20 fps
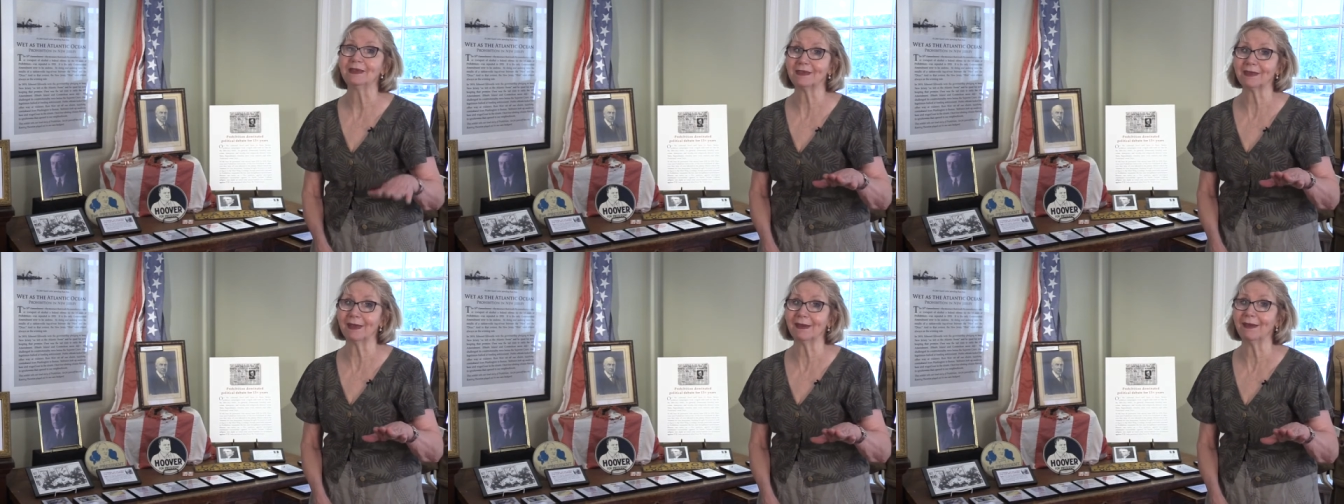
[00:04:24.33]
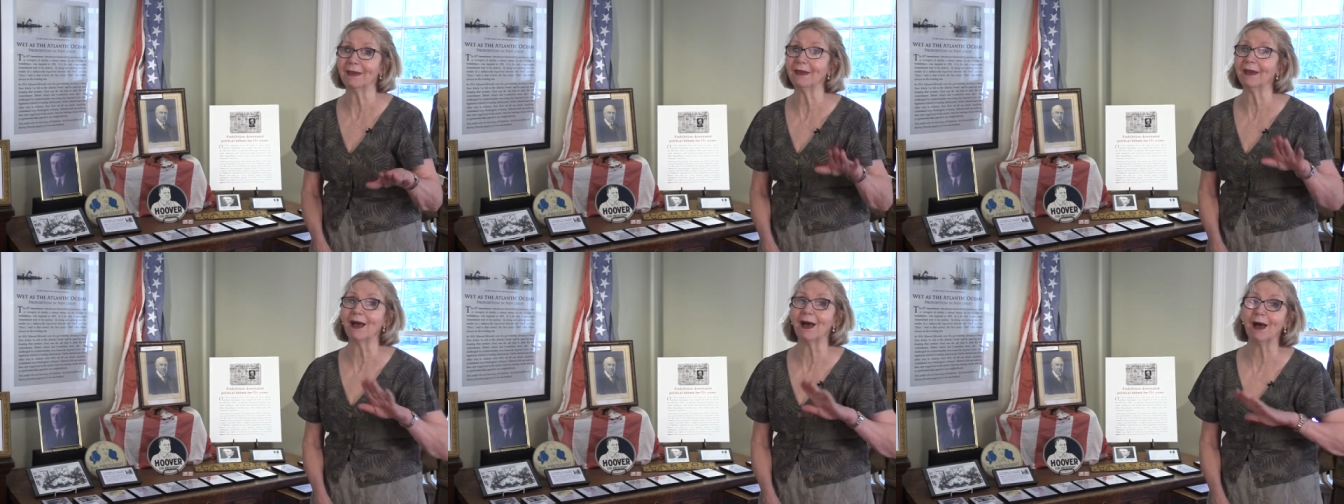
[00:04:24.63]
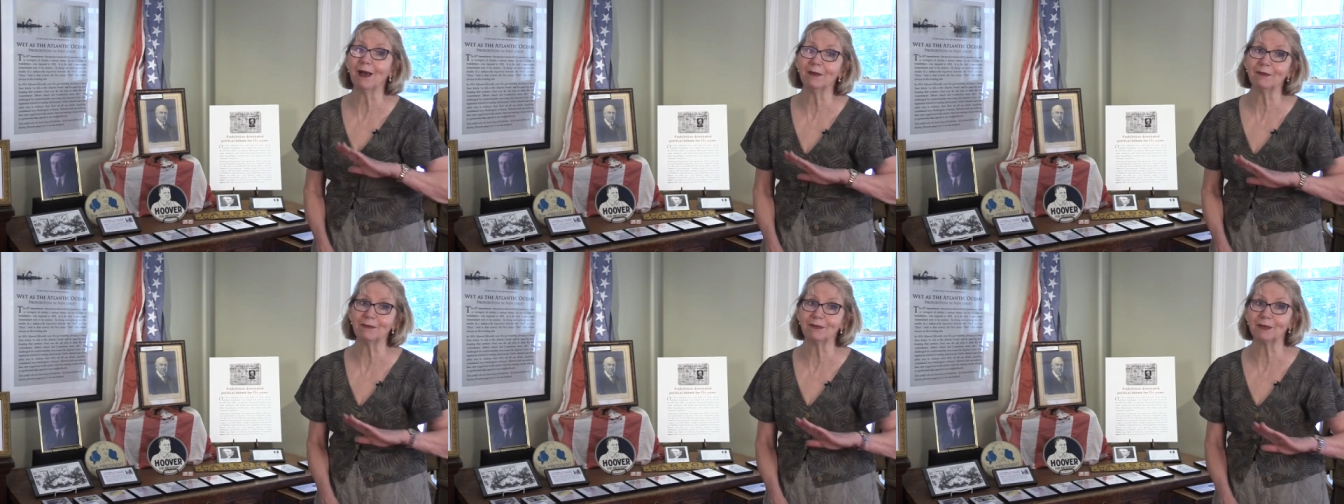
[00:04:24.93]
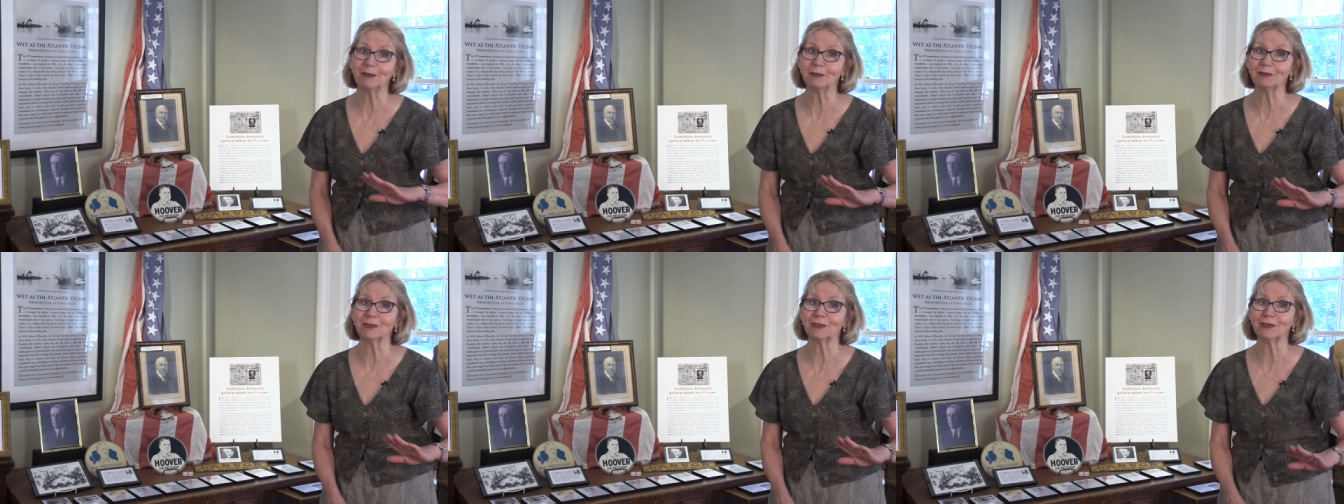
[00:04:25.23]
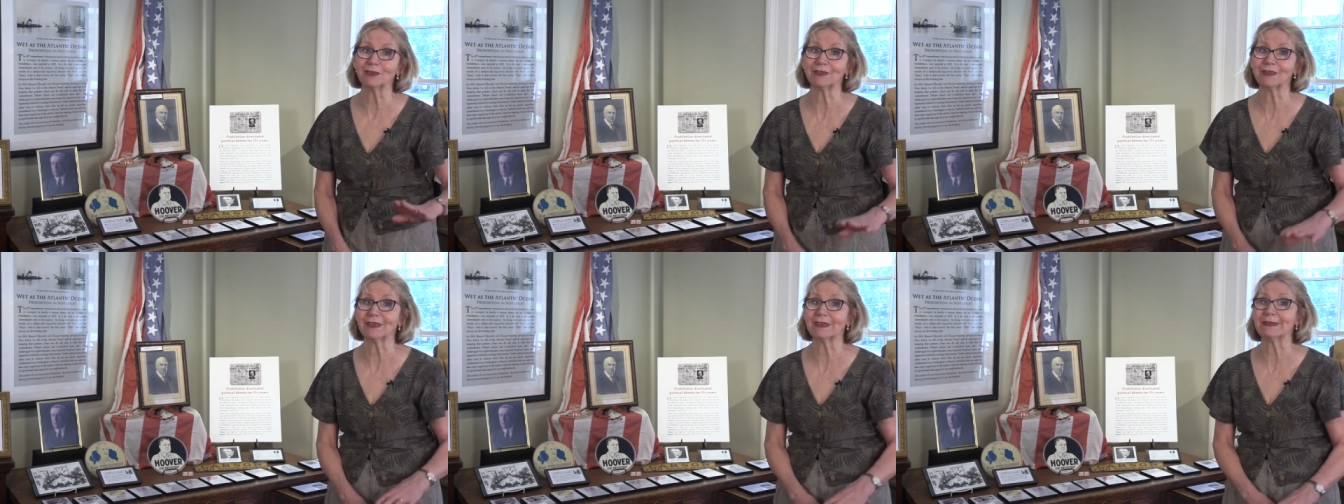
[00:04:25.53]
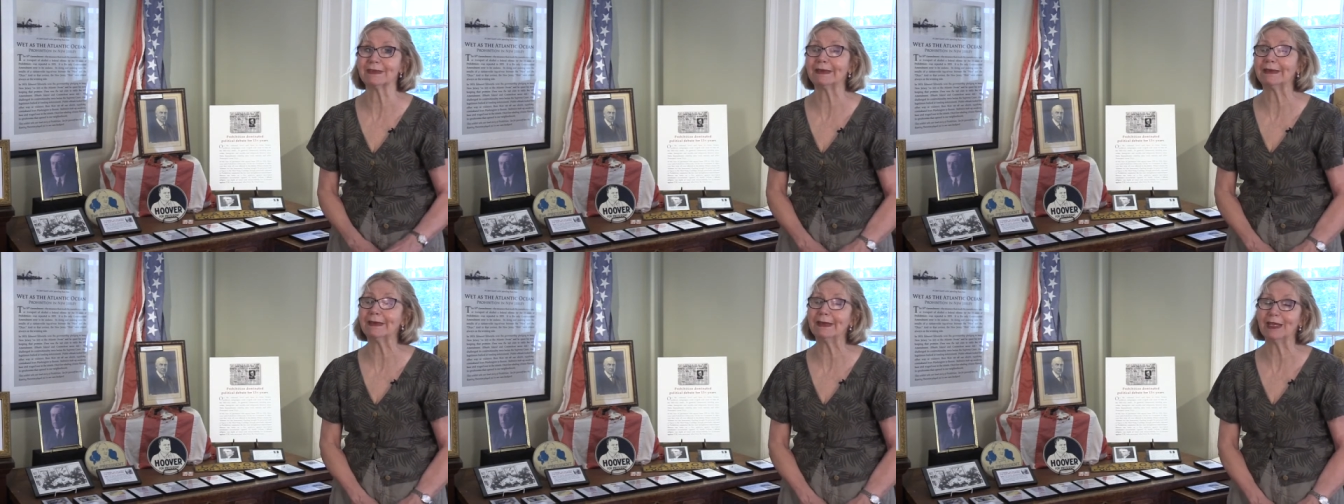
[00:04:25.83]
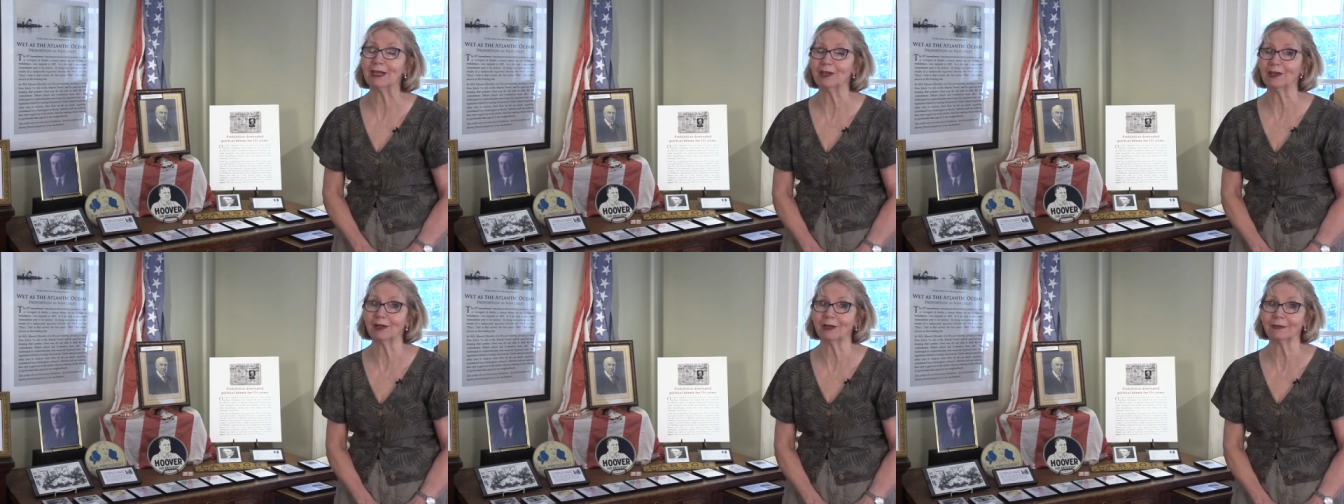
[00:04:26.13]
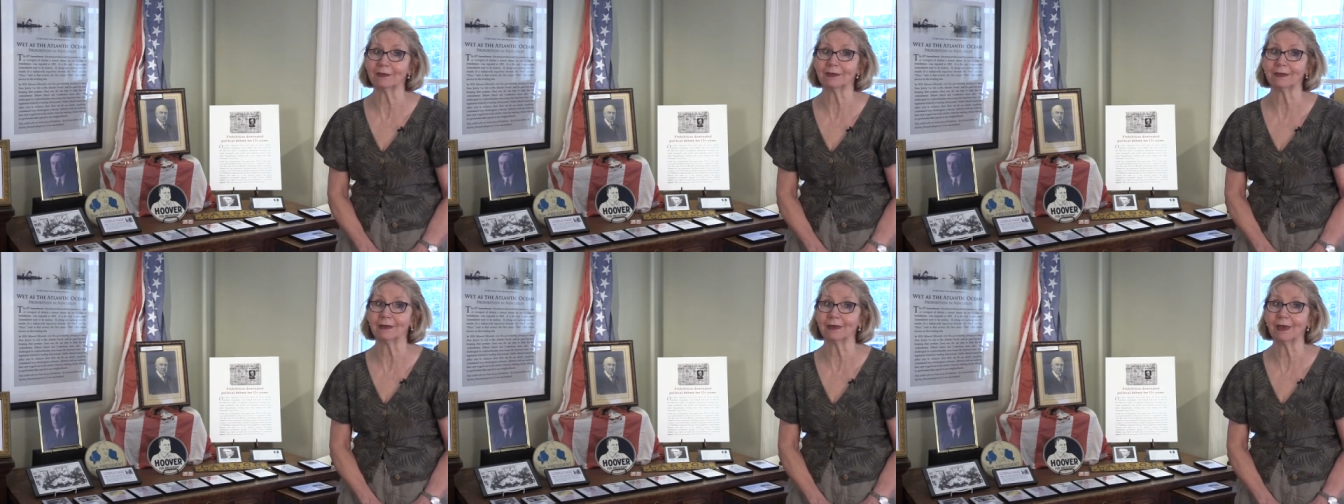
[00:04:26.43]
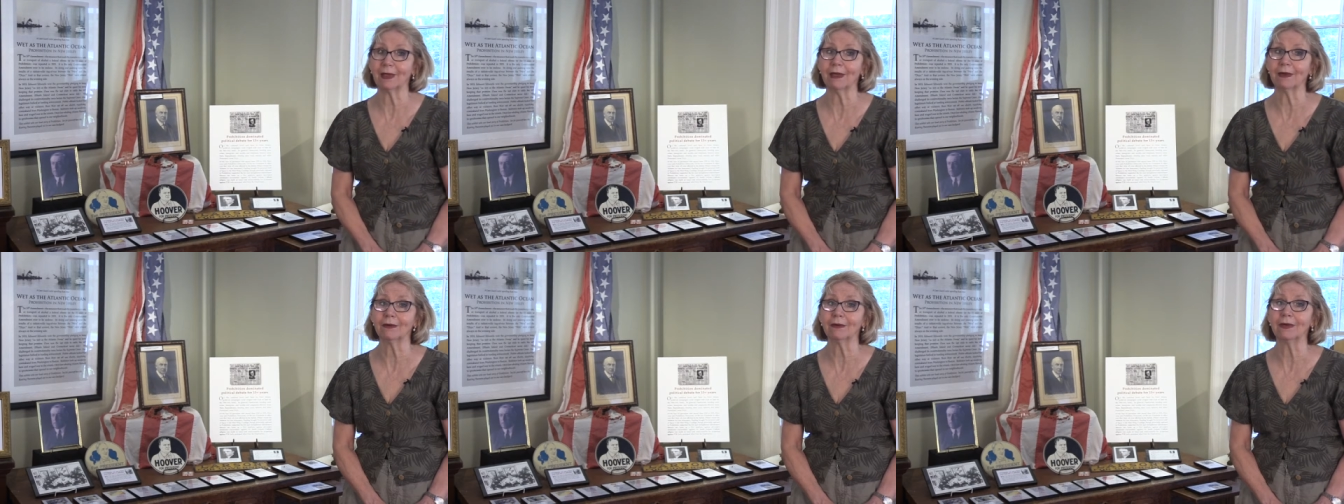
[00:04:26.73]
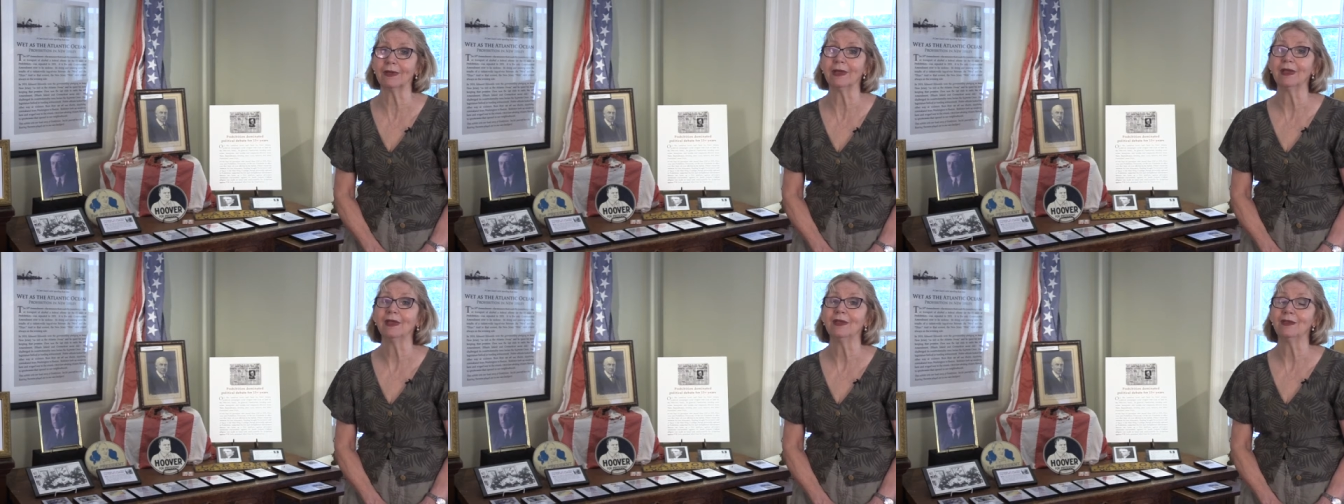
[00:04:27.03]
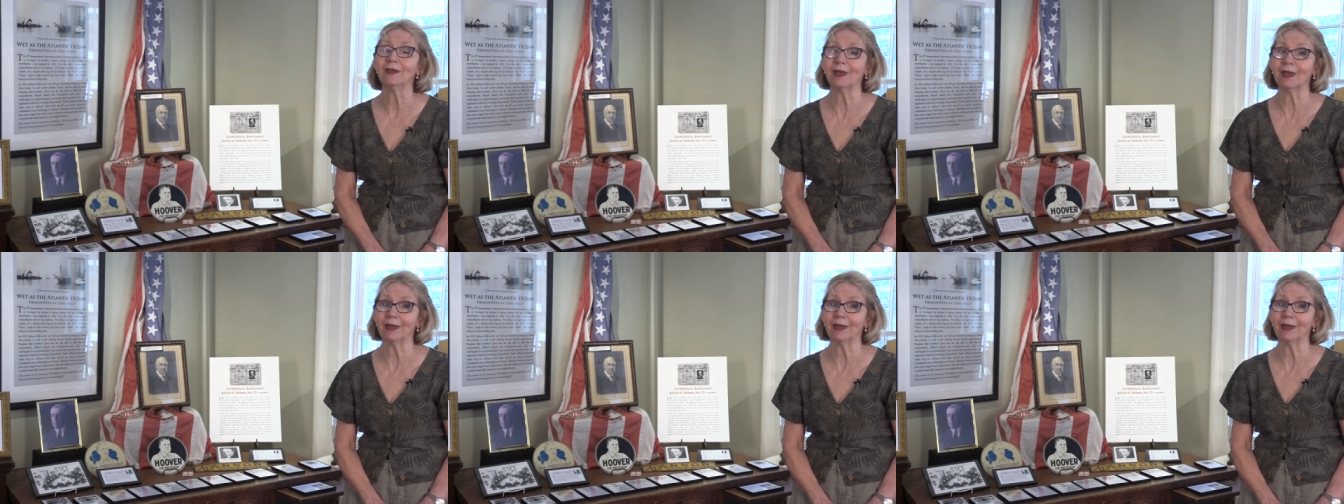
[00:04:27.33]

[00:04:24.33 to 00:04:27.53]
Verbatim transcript: saying, I'm from Jersey City in Hudson County,